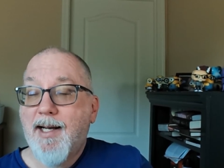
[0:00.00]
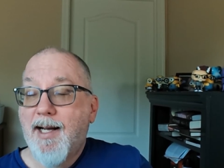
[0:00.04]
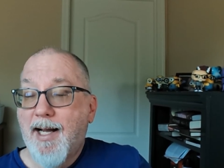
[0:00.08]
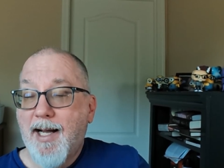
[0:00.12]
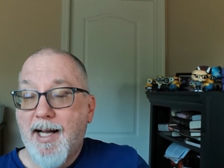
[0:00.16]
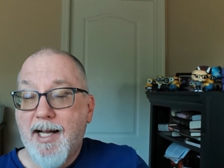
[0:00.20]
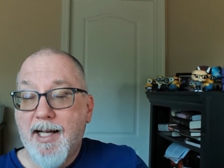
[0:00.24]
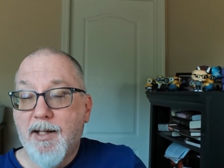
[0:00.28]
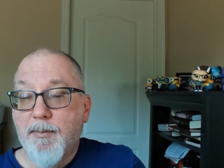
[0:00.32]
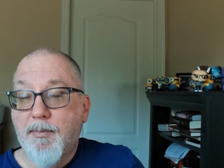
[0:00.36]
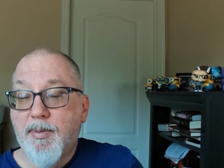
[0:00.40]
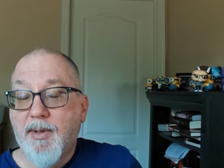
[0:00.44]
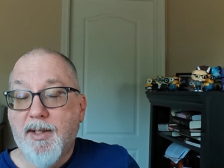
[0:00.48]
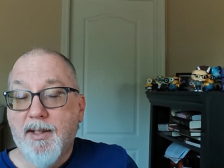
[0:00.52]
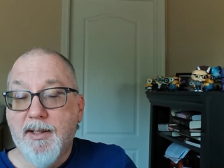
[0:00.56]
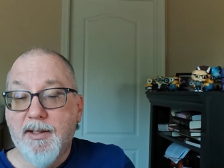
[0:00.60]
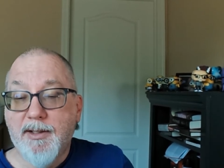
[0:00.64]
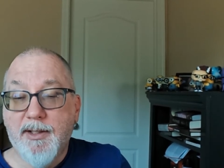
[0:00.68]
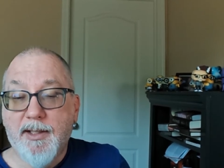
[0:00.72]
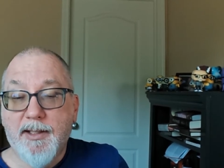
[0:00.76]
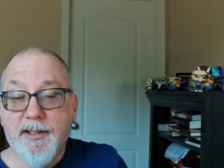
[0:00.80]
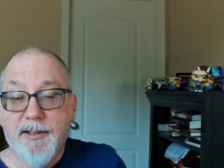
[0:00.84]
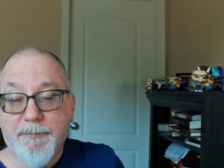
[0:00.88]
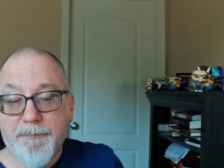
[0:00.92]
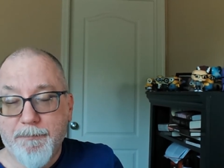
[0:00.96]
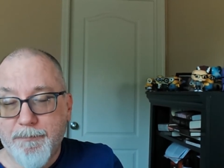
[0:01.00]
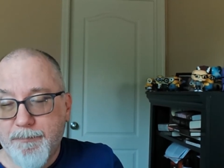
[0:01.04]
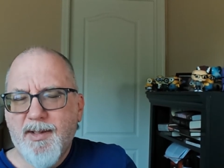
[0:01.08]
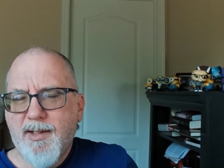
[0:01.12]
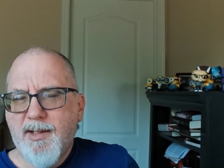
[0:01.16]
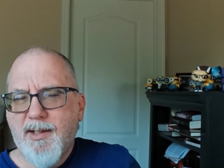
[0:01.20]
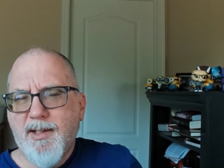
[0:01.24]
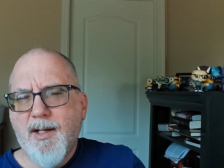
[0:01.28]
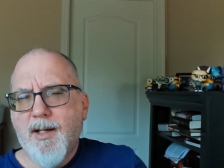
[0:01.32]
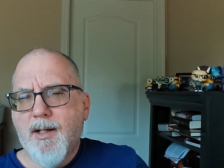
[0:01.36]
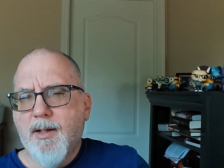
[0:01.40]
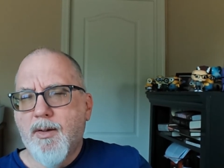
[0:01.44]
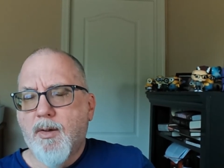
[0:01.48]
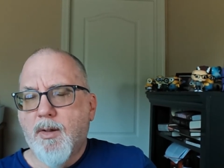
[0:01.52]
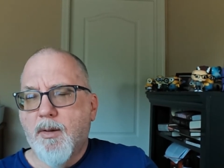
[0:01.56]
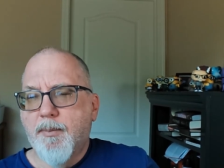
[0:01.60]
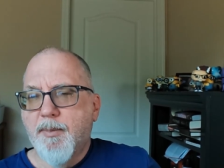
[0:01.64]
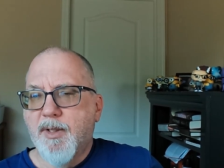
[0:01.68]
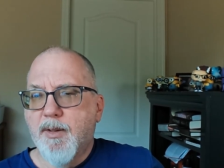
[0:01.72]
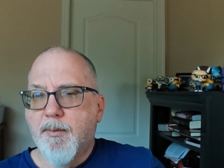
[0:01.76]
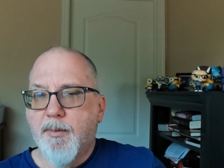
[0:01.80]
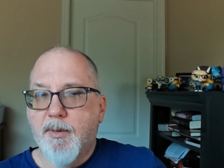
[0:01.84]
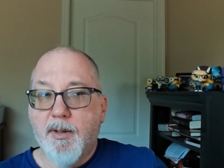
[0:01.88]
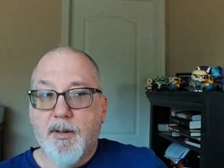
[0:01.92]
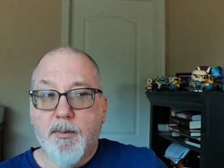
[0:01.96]
I apologize. Y'all know I'm in
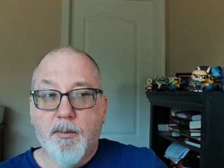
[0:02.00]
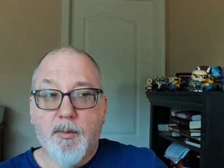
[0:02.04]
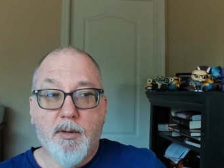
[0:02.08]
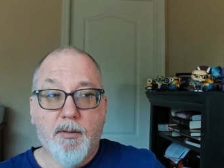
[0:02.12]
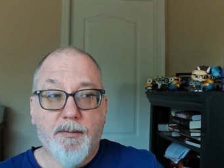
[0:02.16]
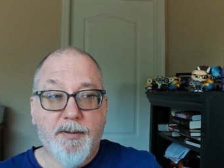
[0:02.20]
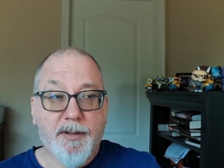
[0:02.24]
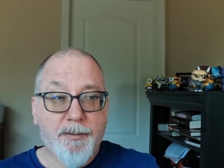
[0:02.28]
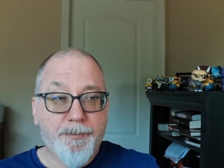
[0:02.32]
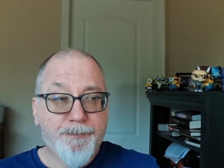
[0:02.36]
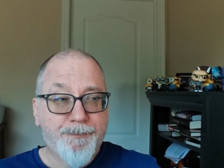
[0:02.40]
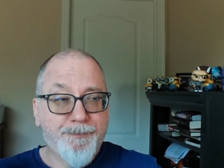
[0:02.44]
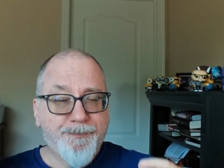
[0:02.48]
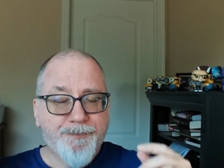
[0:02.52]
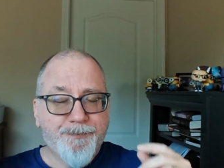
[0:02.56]
the middle of moving.